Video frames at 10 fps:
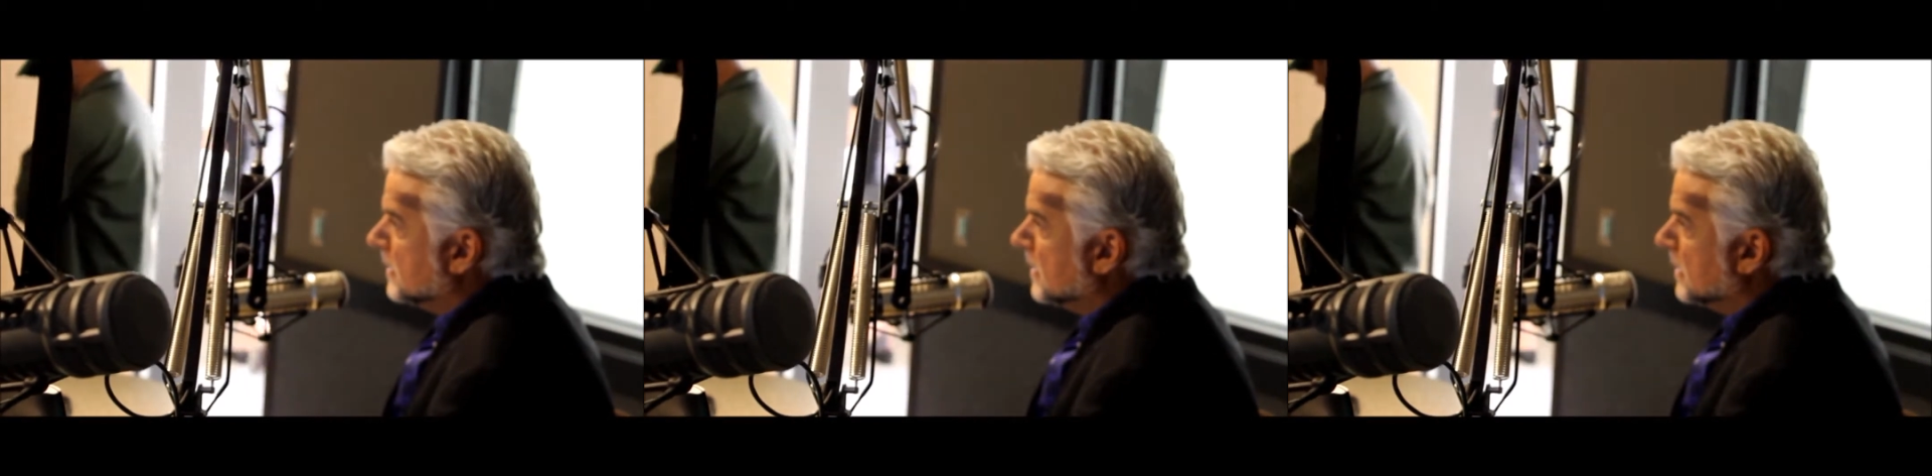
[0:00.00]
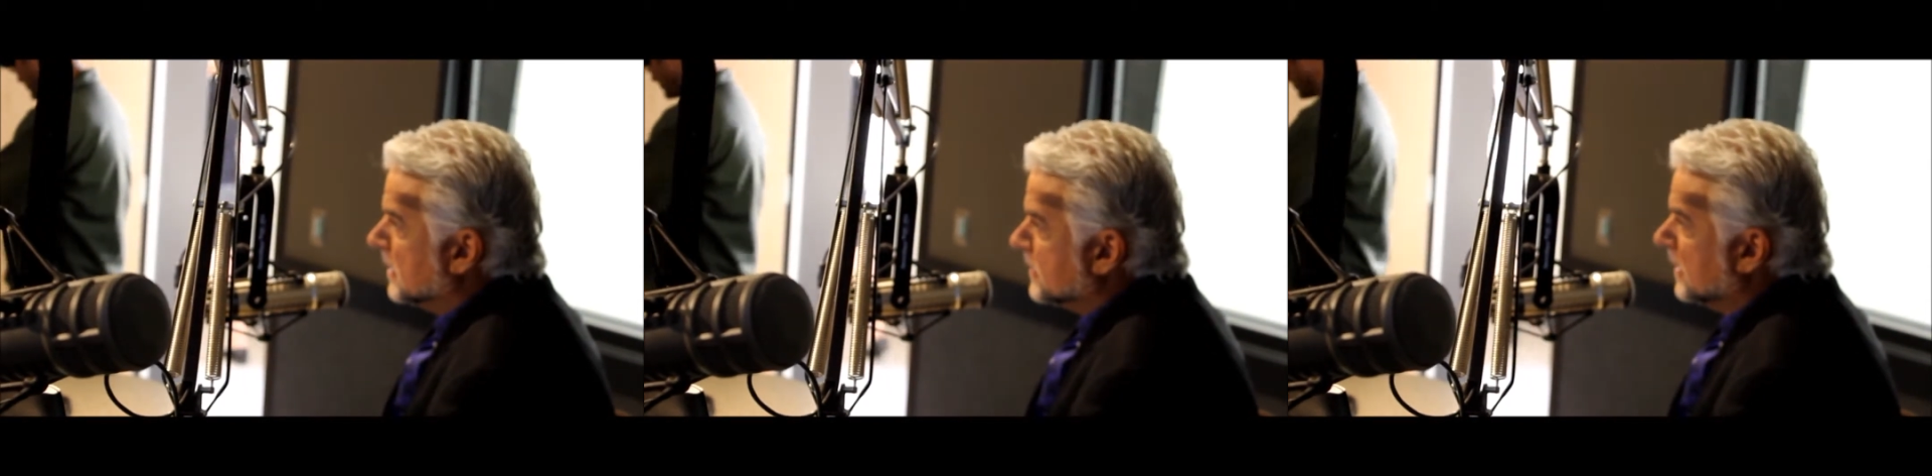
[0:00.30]

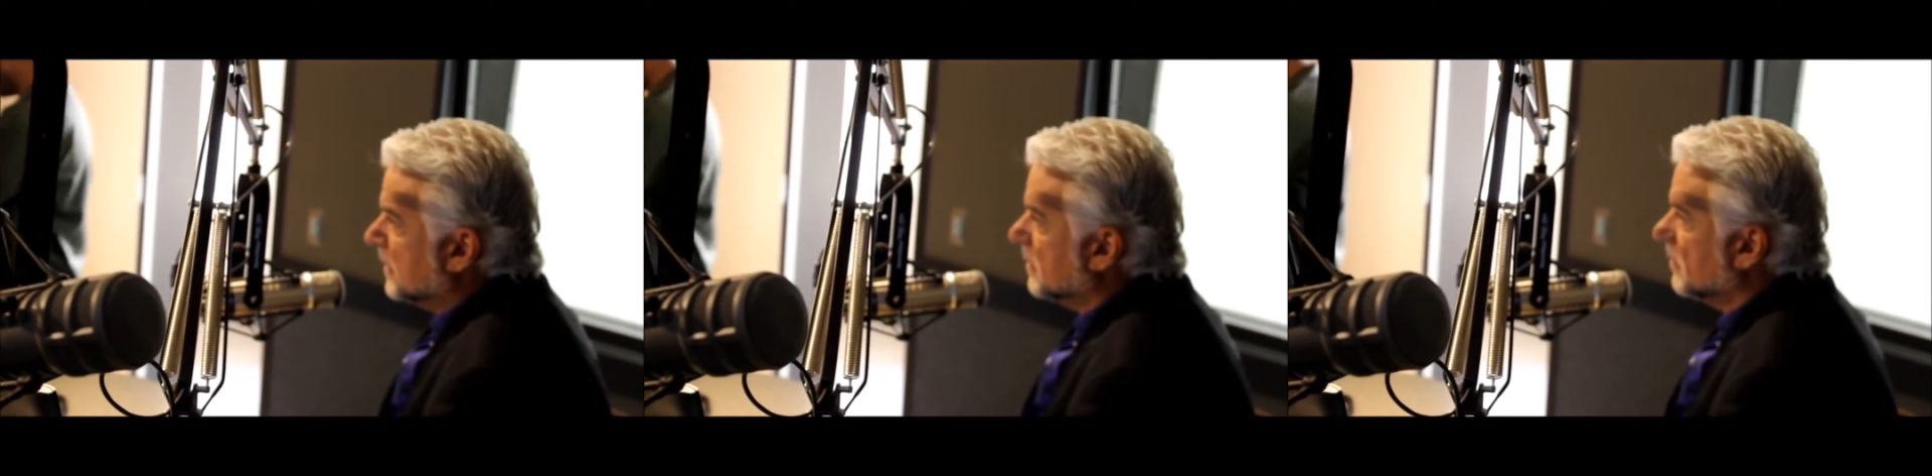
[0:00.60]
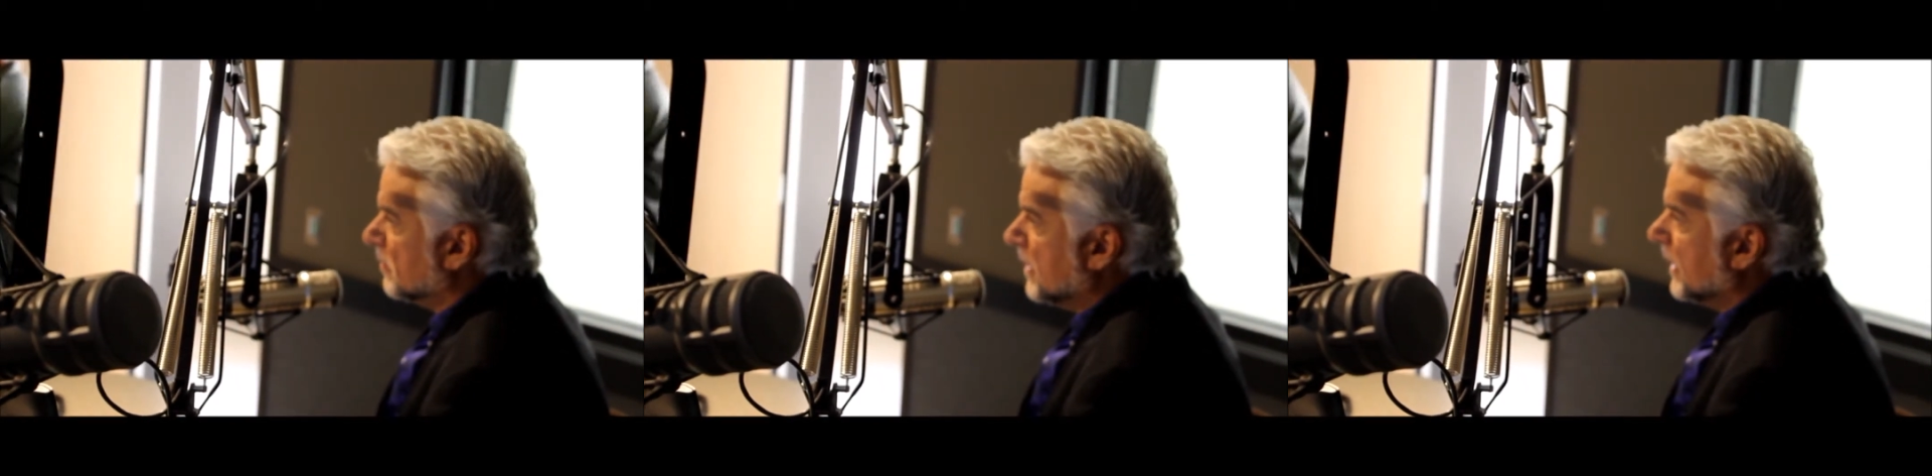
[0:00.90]
and listening
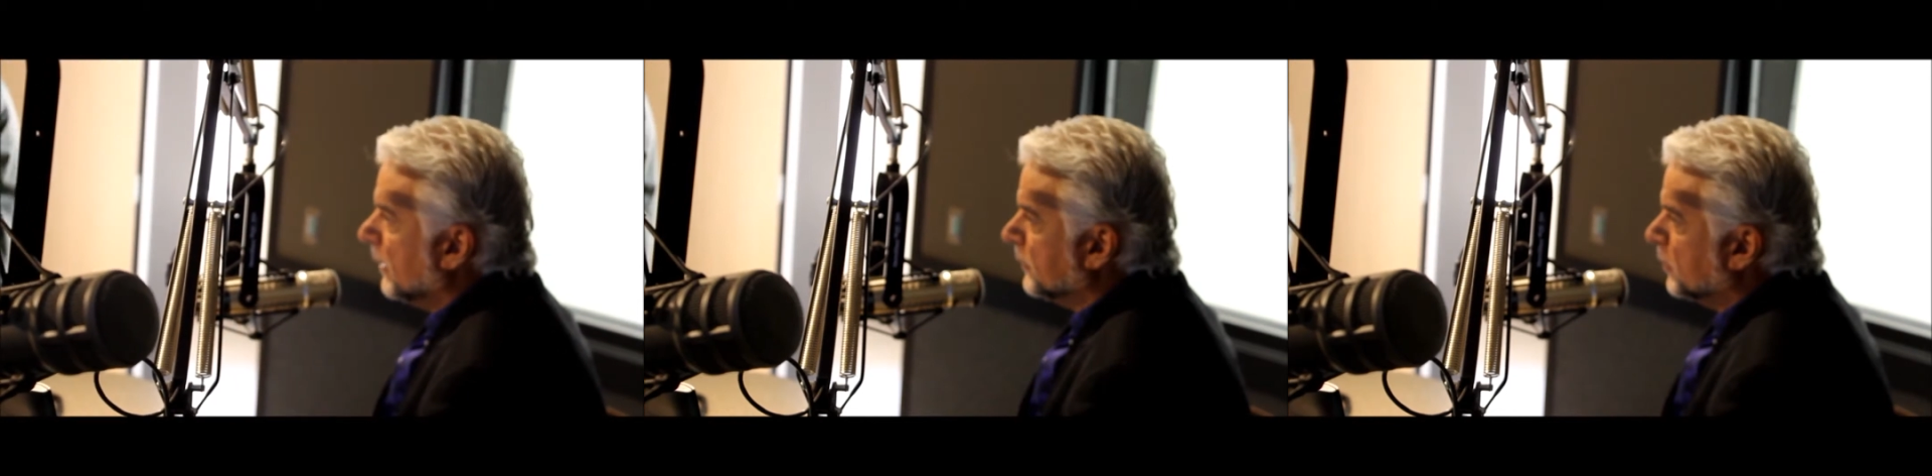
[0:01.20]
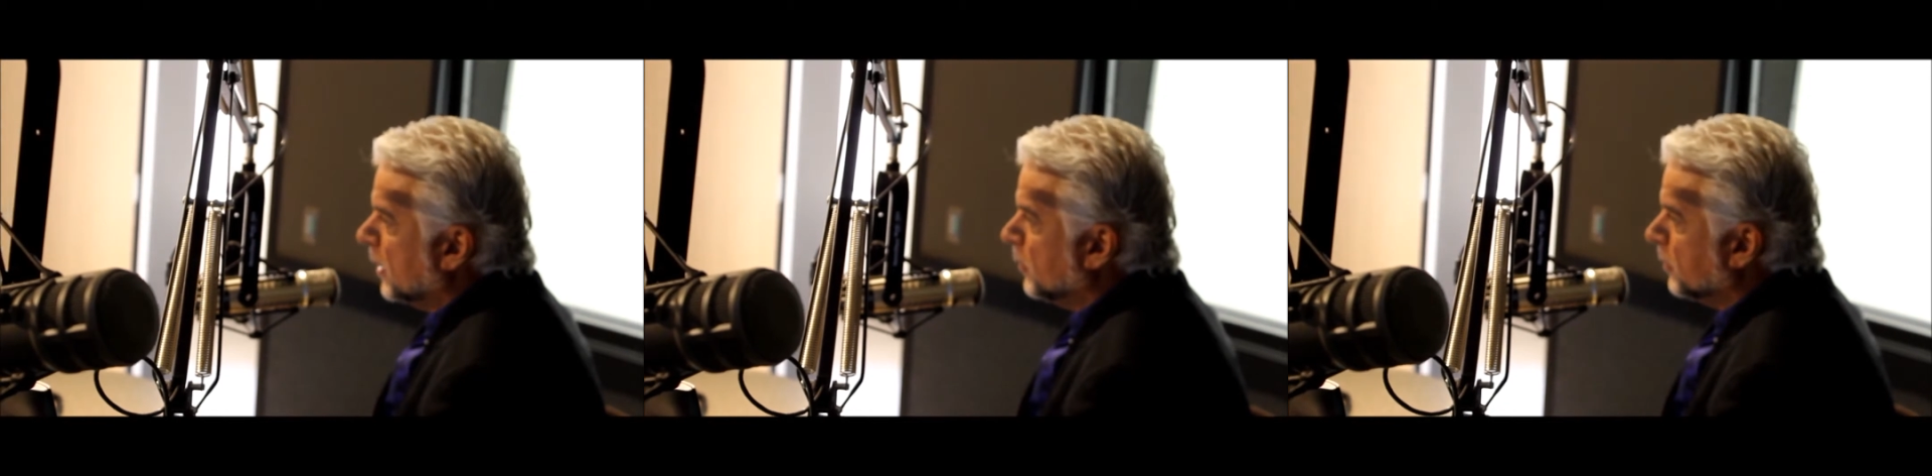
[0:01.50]
to
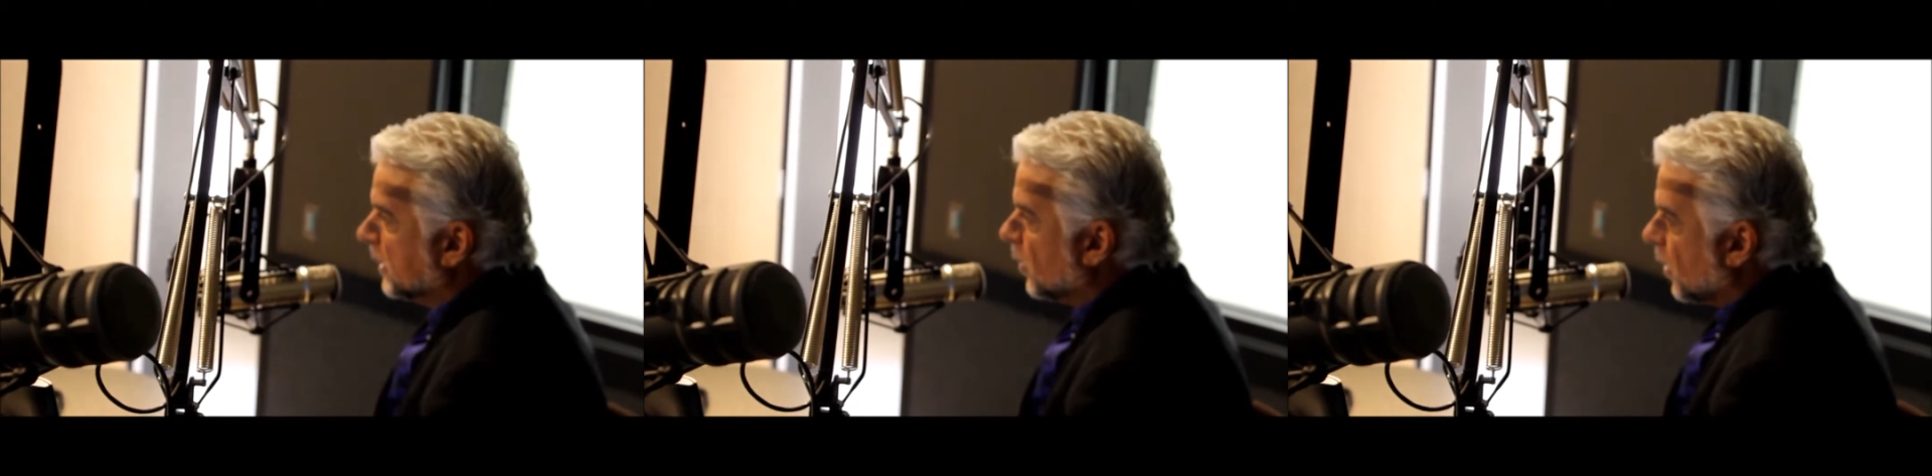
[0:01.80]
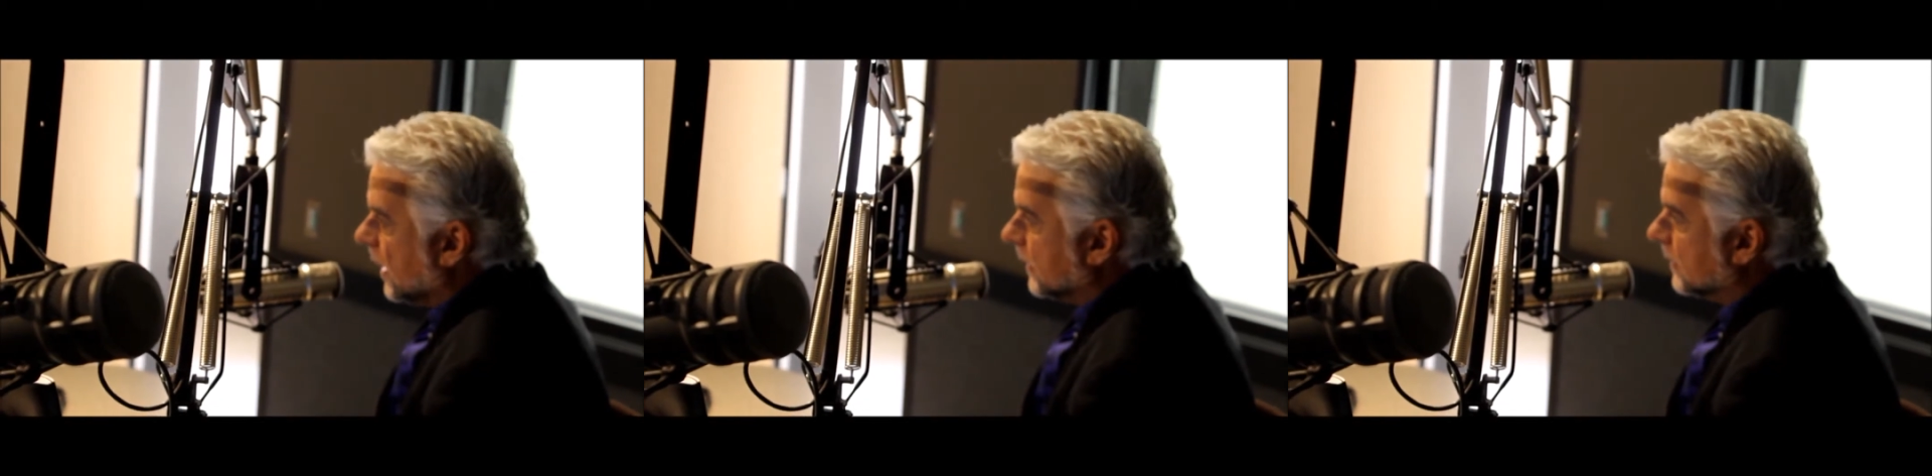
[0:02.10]
3,000 people be
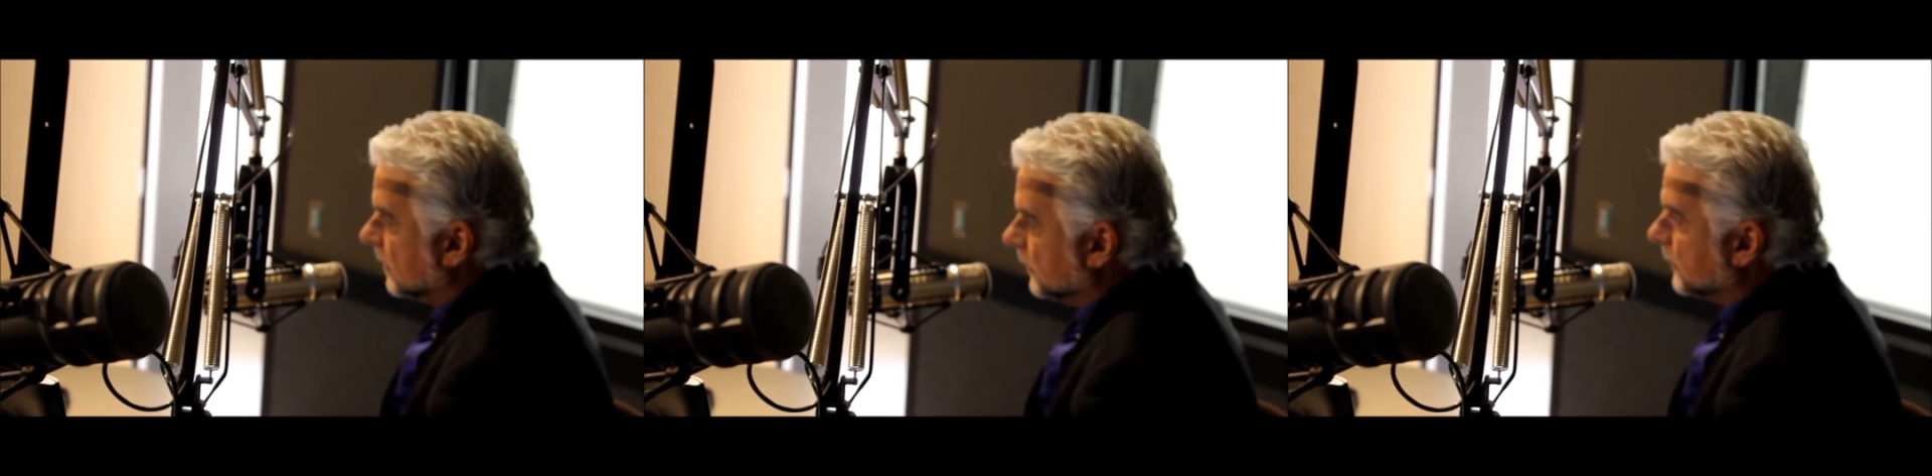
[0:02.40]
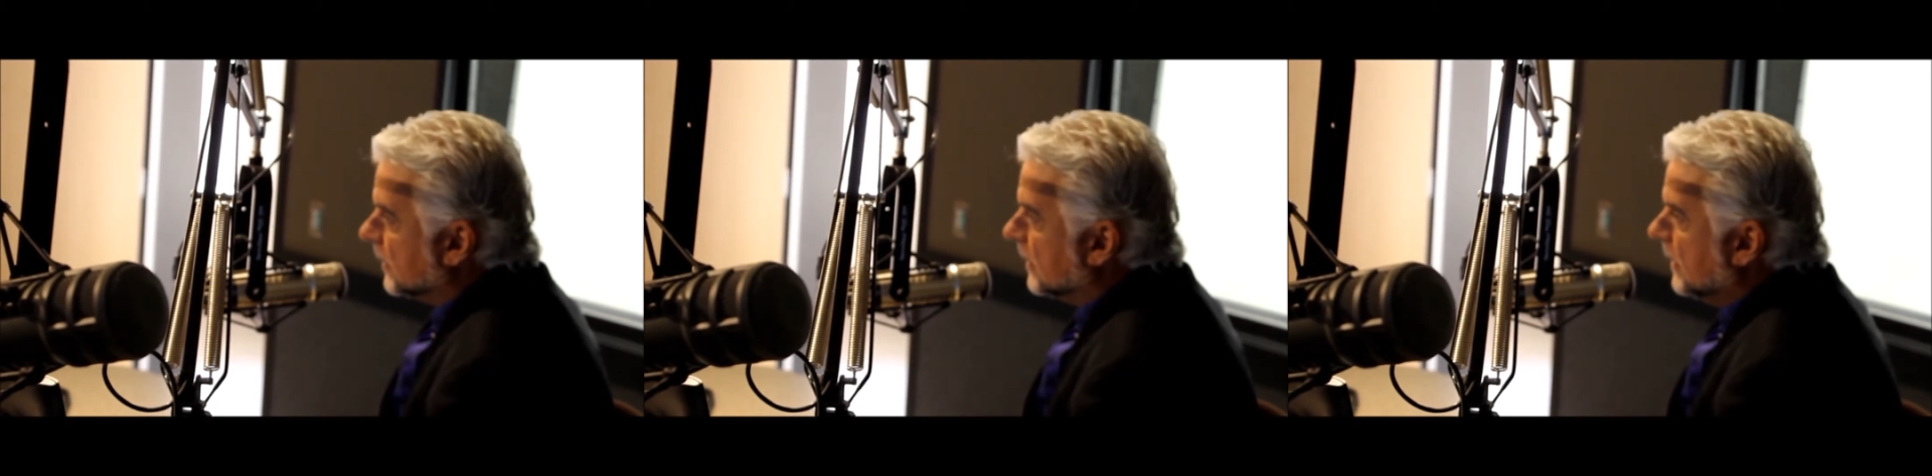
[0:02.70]
quiet and listen.